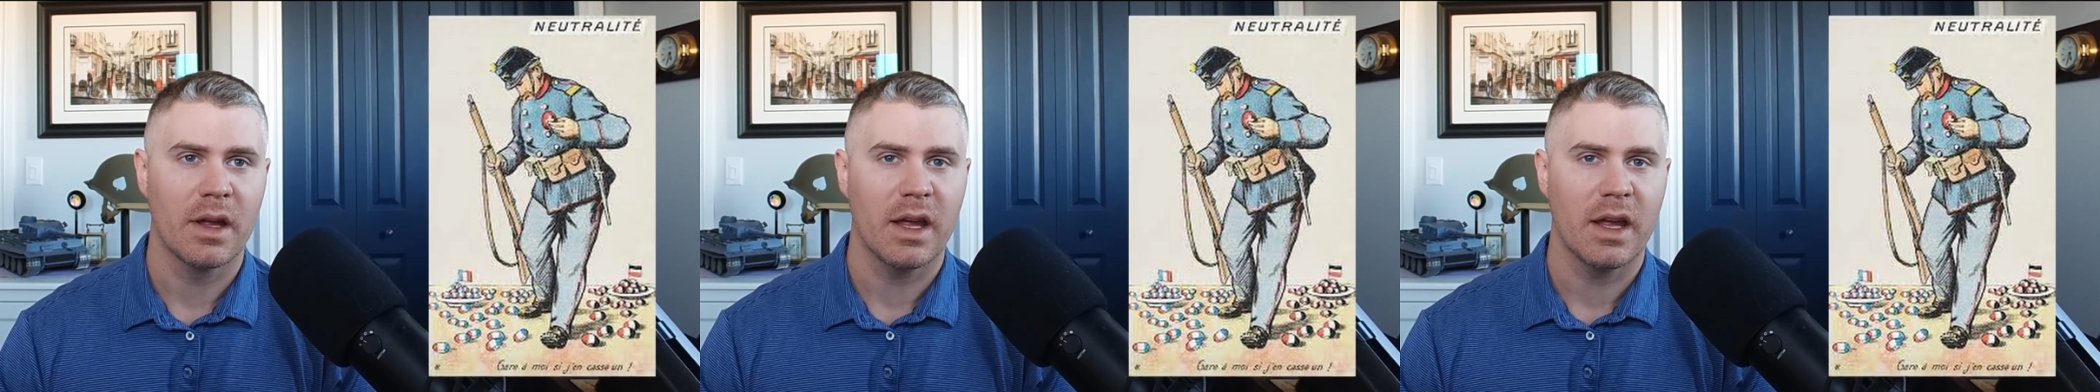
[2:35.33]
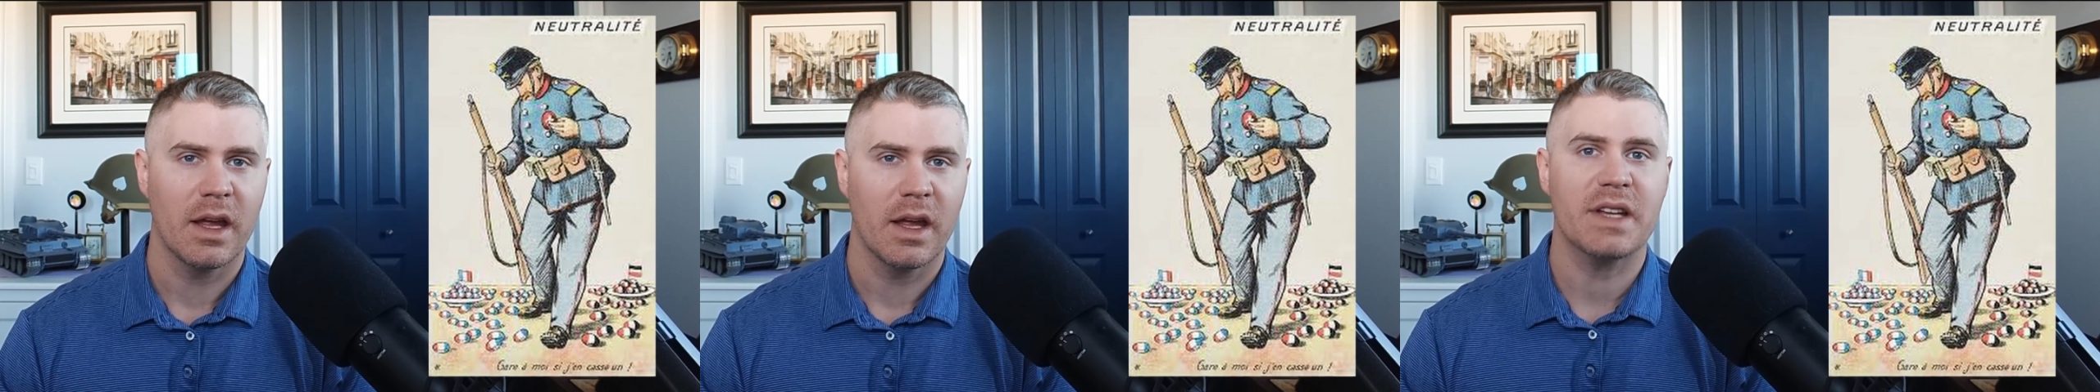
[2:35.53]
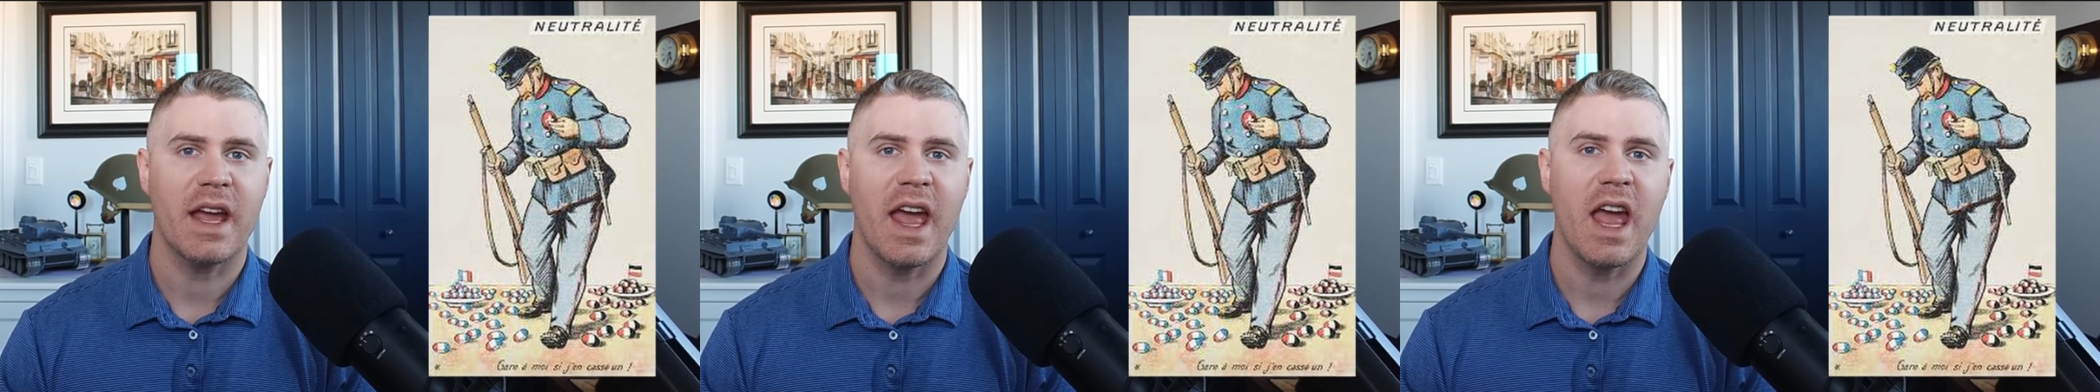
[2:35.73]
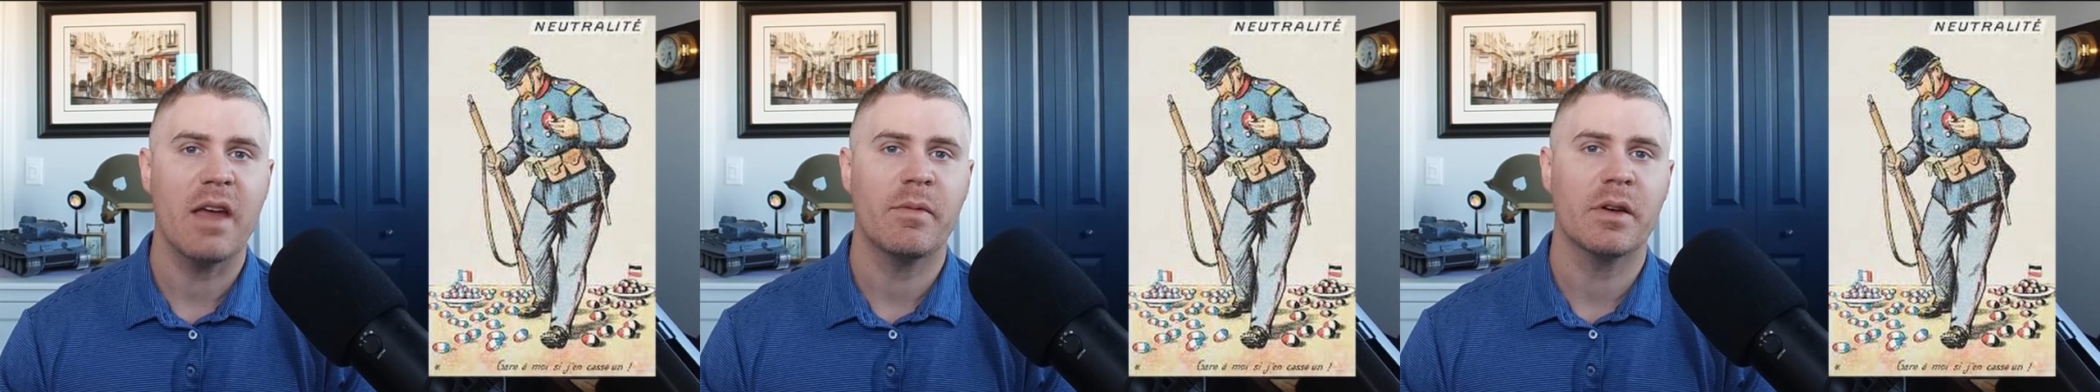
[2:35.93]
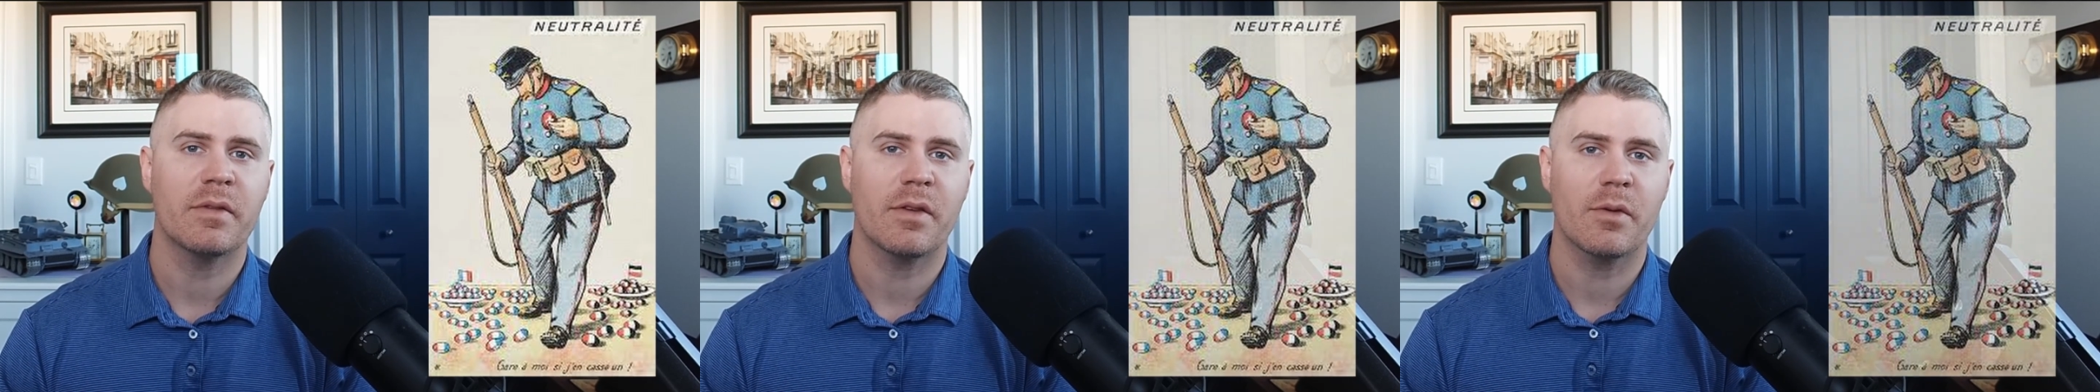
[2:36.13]
It was a
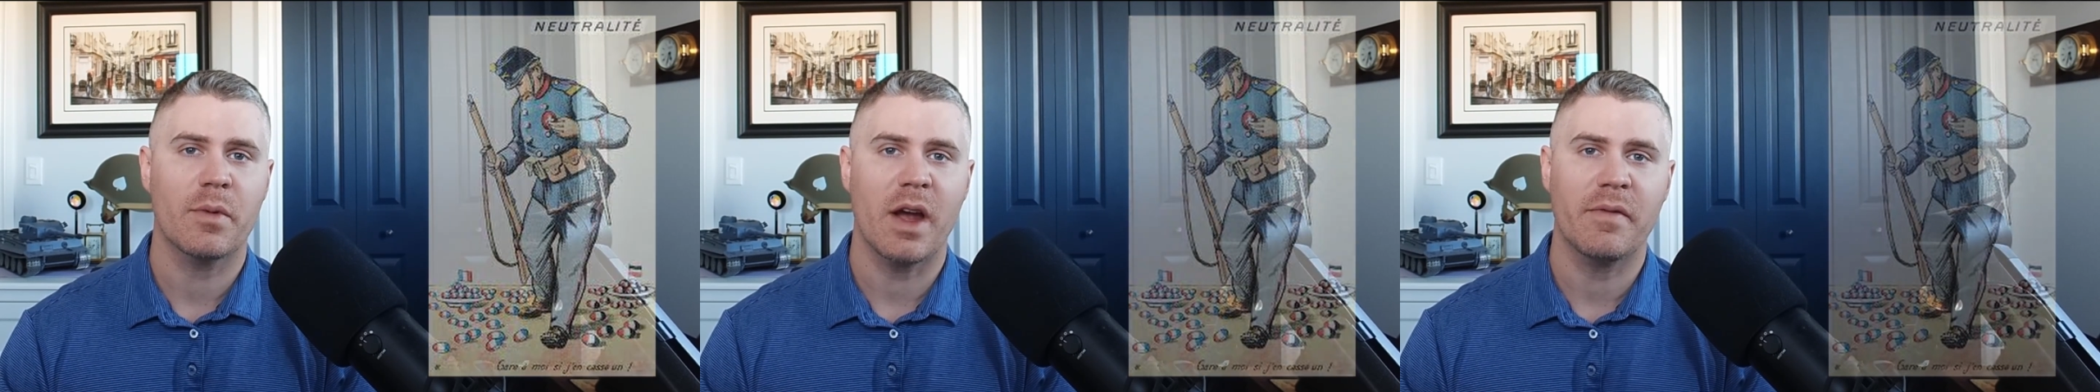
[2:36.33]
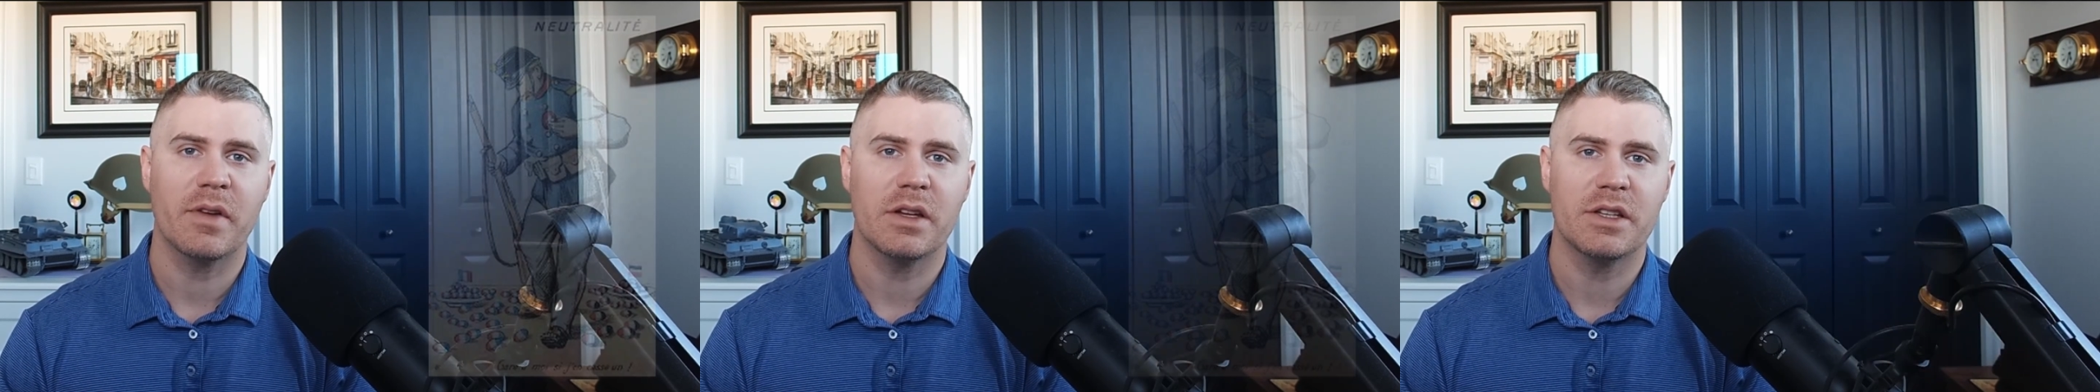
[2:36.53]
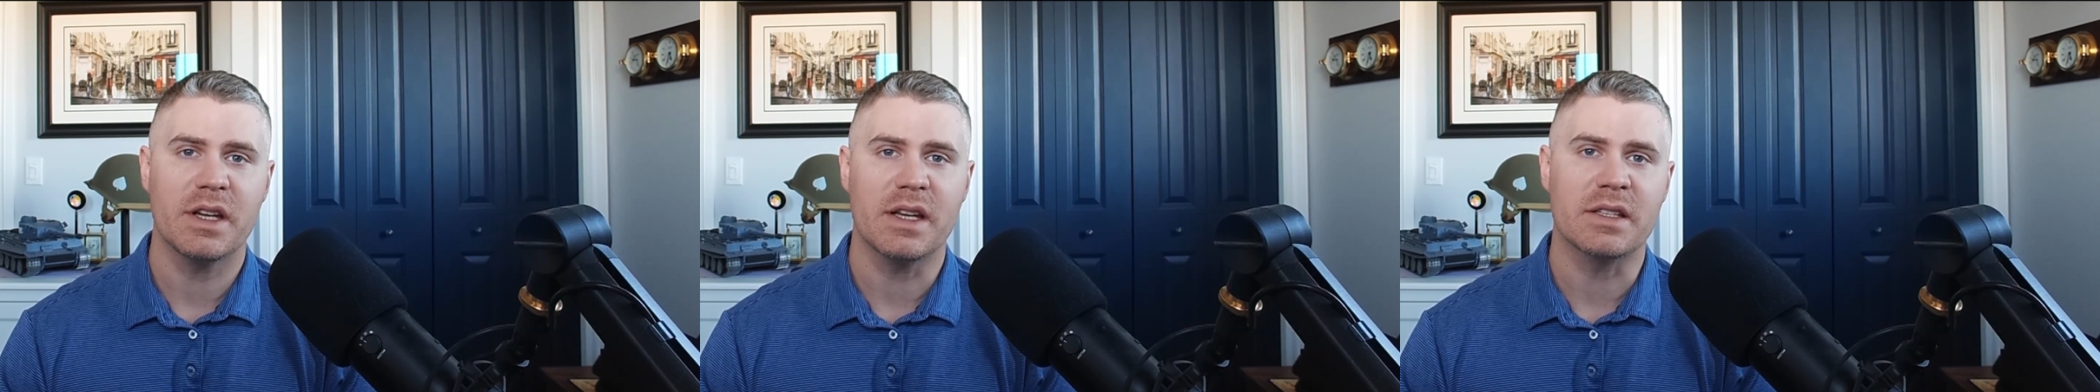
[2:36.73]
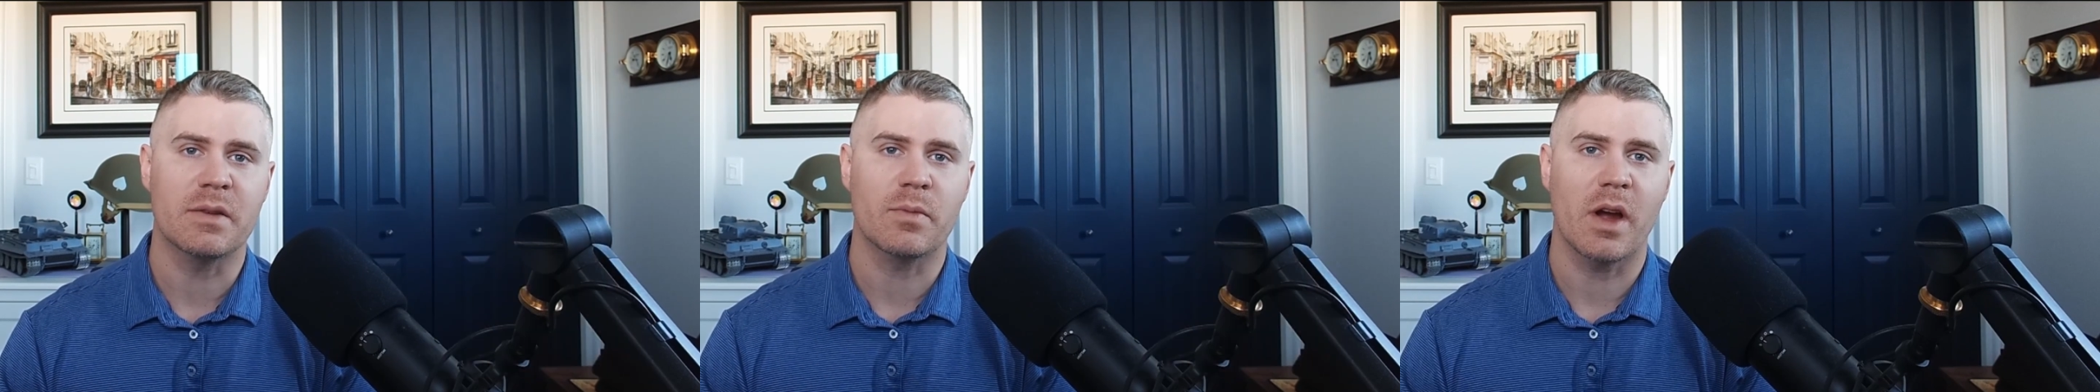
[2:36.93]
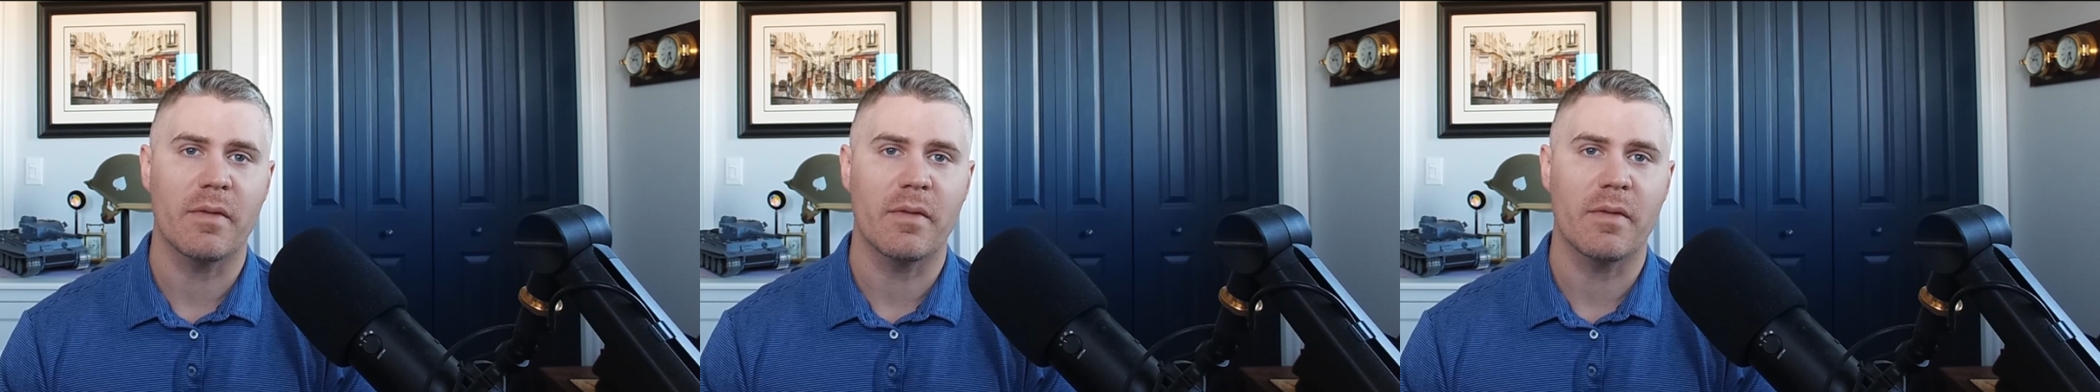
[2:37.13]
haven for refugees and